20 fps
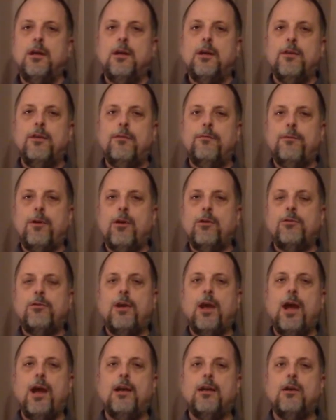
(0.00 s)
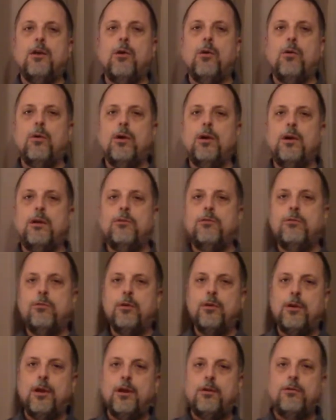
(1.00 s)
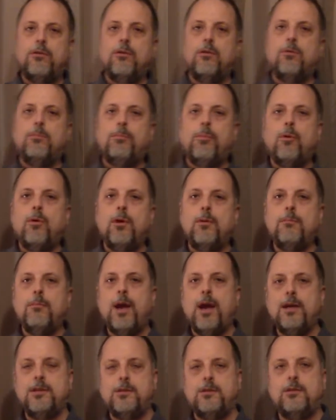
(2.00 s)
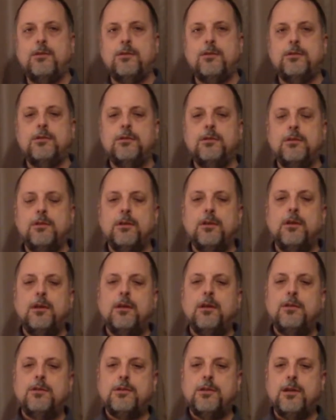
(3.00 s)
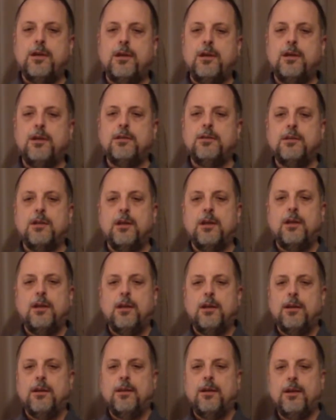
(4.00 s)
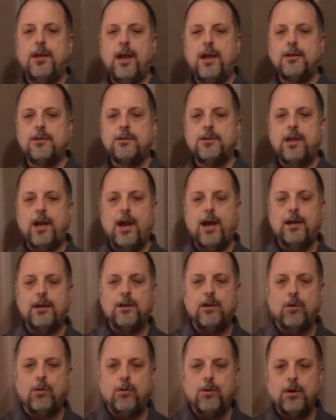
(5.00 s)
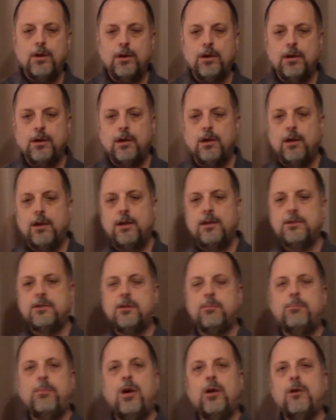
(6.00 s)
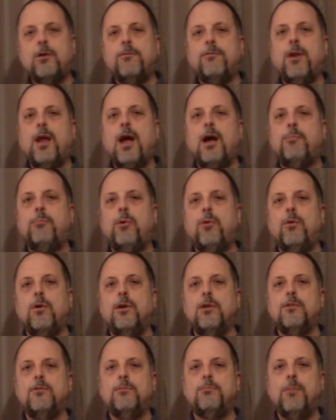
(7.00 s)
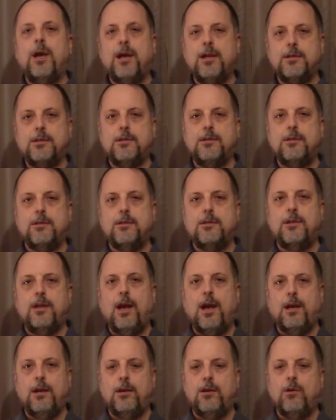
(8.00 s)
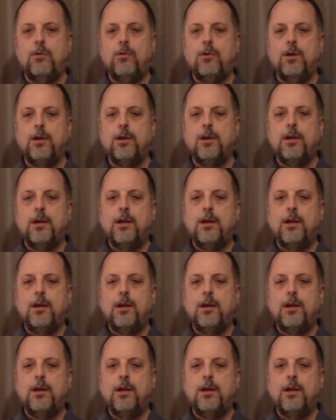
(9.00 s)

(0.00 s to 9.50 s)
The first category is Traditional Point Masters Series. The next category is the Butterfly Points Masters category.